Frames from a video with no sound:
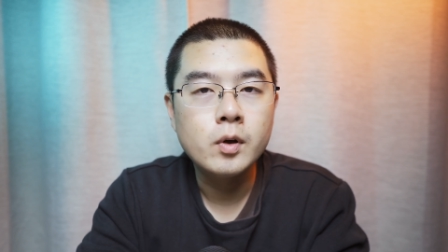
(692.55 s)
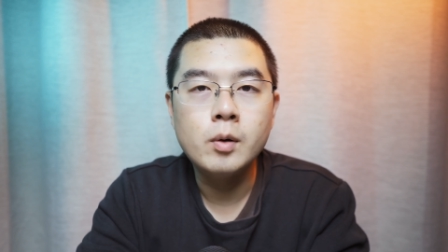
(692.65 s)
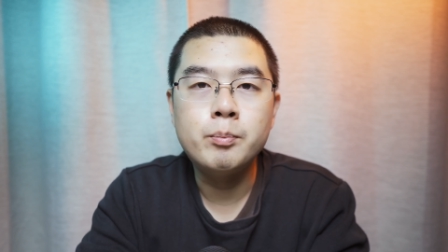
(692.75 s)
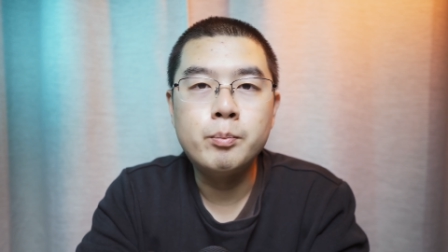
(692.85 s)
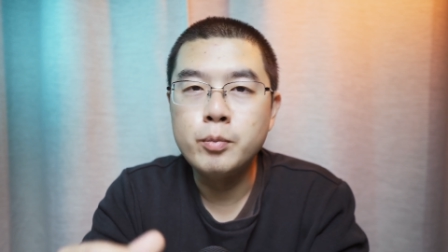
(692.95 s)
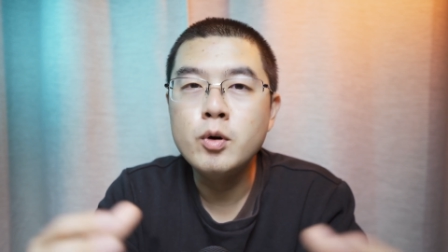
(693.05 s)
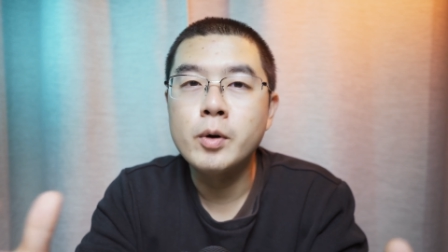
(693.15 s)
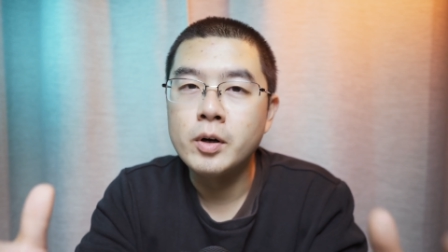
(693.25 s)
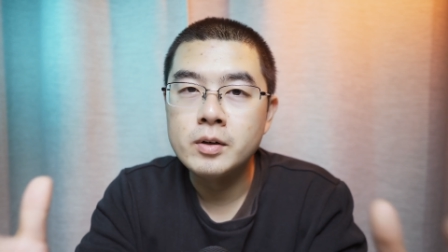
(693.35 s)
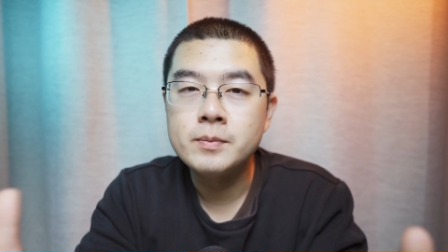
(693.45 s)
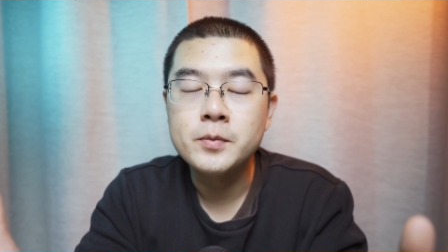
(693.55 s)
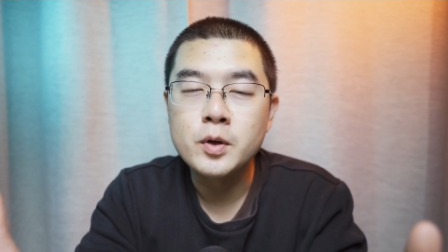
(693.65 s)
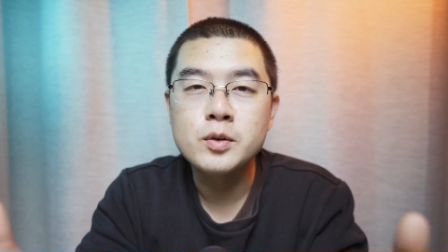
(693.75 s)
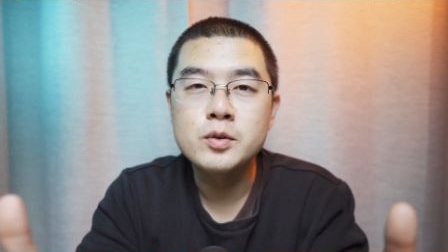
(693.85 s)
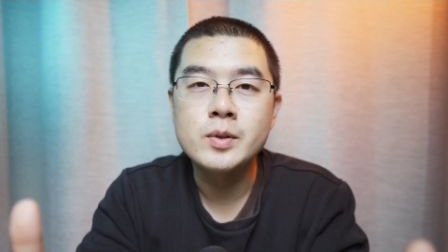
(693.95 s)
a boomer
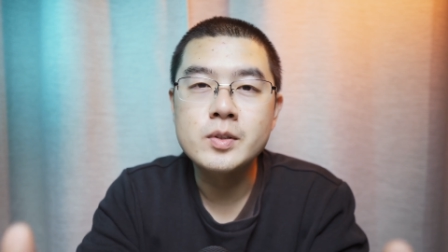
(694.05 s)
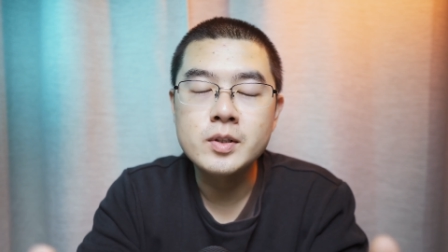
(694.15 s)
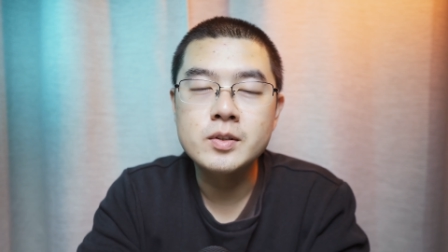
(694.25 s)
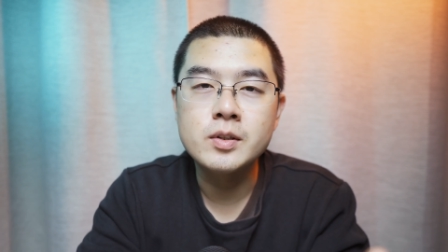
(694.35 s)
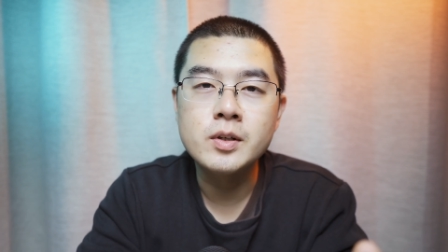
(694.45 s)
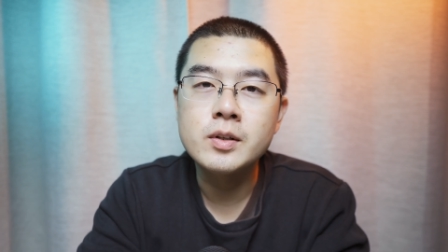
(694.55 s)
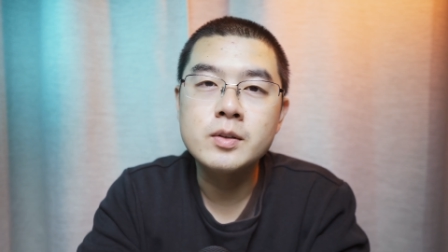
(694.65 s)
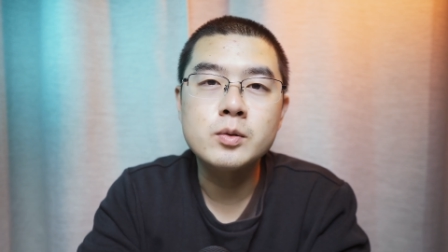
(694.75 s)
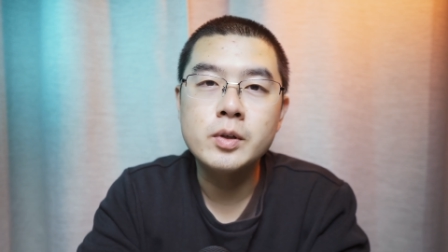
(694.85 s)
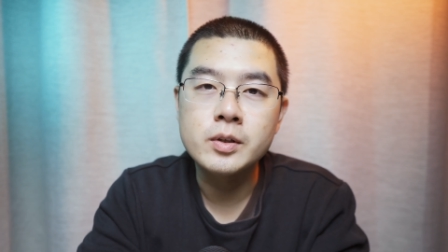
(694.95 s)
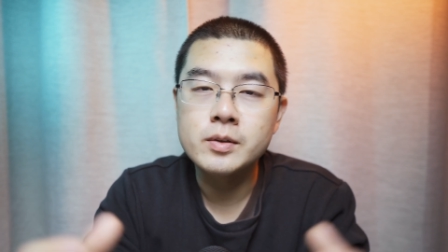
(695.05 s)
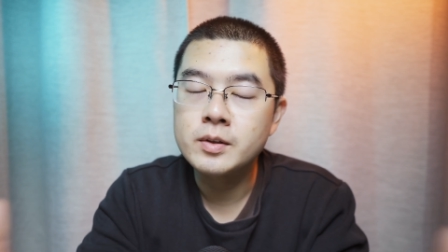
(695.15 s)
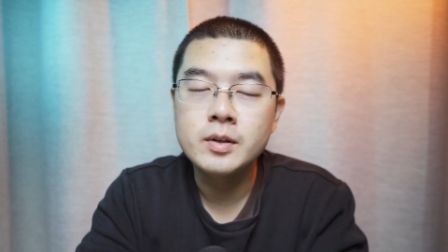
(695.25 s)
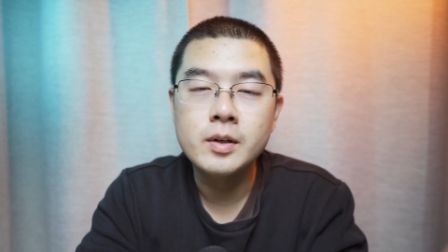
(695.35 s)
Industry 60 industry